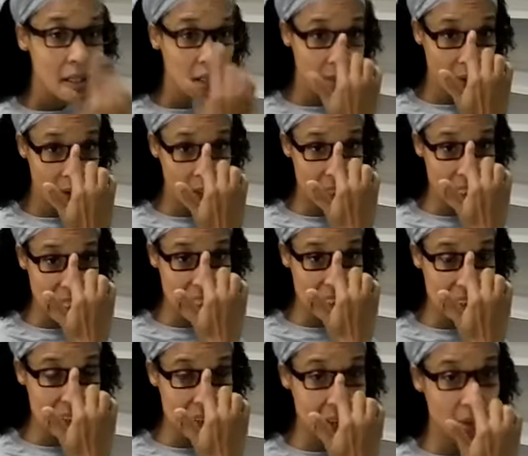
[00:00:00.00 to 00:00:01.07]
of our
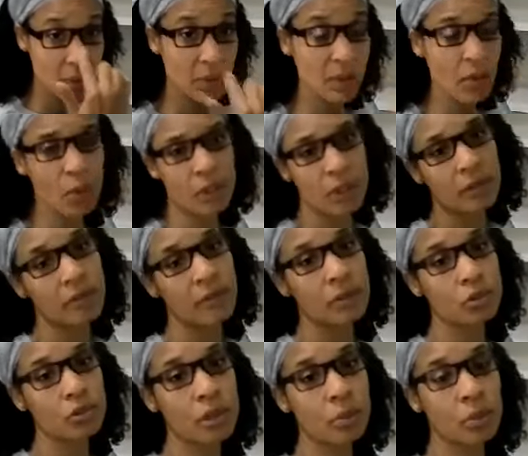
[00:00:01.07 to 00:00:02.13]
class was going on a
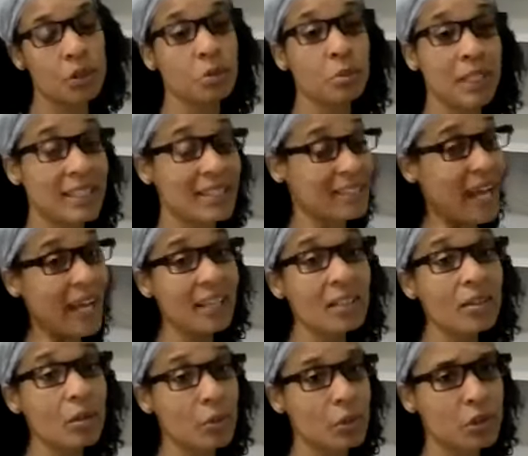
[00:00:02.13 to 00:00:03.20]
field trip? Would you be
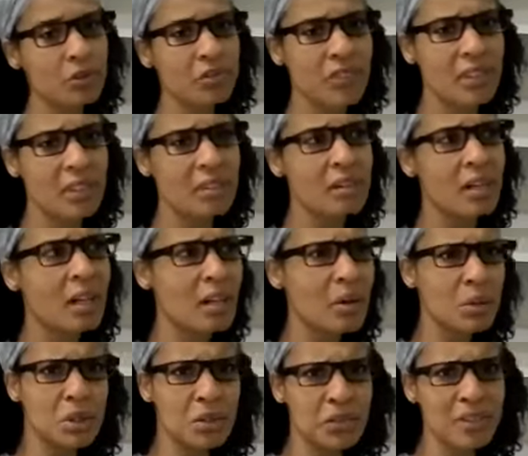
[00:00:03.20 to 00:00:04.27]
excited or would you feel
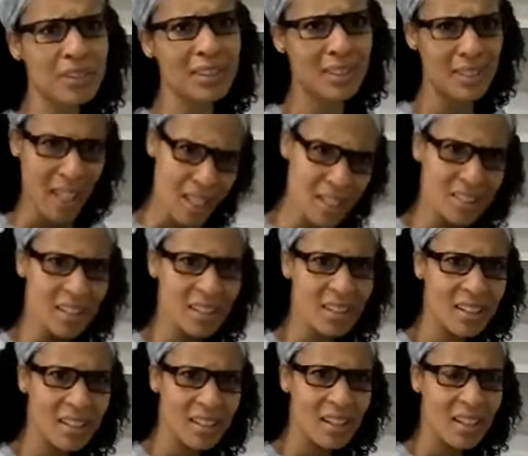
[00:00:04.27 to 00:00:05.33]
dejected
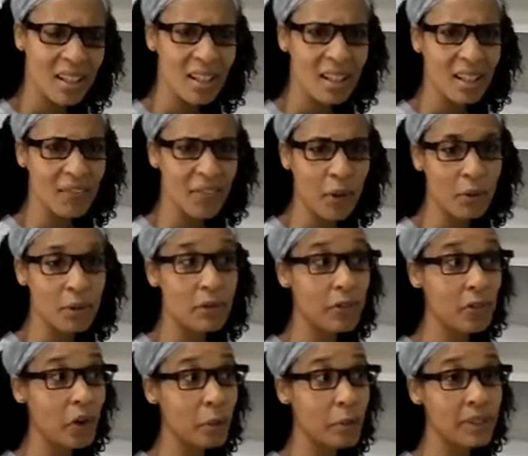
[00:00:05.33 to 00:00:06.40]
if only
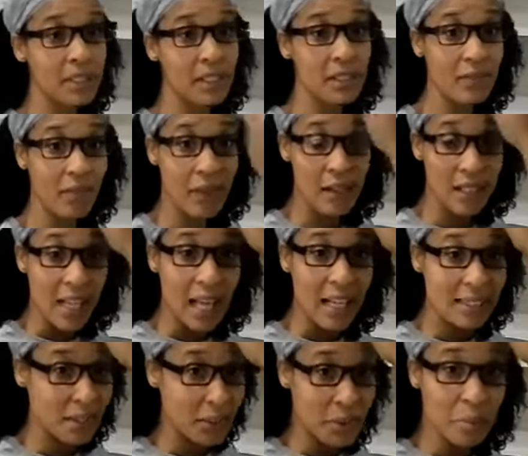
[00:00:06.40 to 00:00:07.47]
4% of our
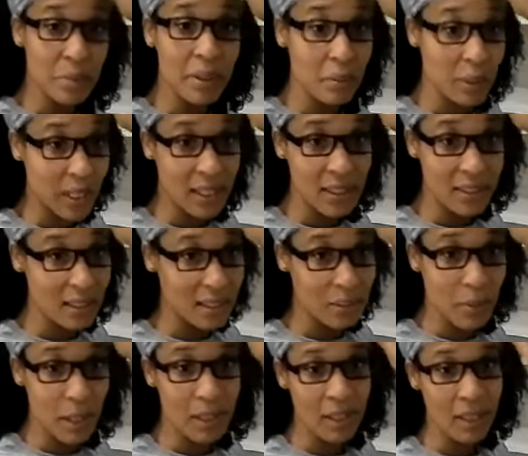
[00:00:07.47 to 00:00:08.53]
class earned PBS this
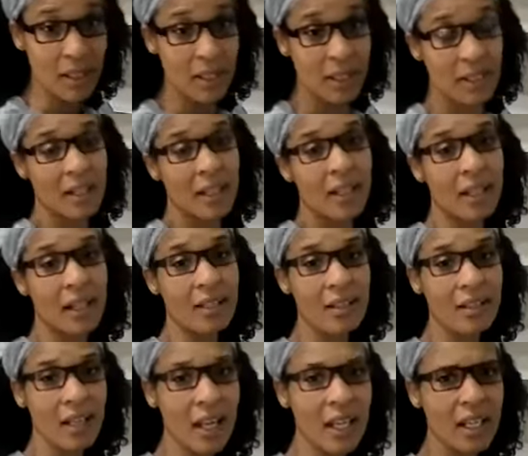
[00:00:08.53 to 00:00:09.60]
month? And
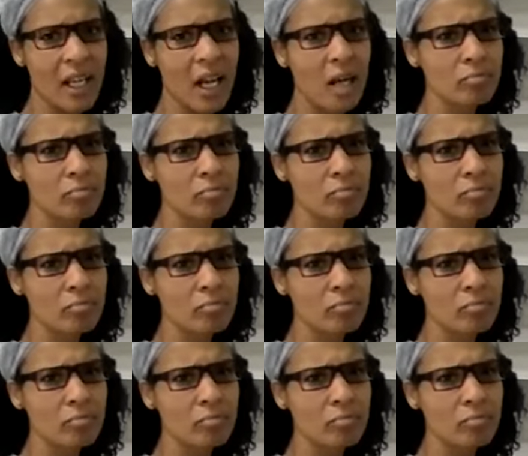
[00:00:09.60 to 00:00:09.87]
they're like,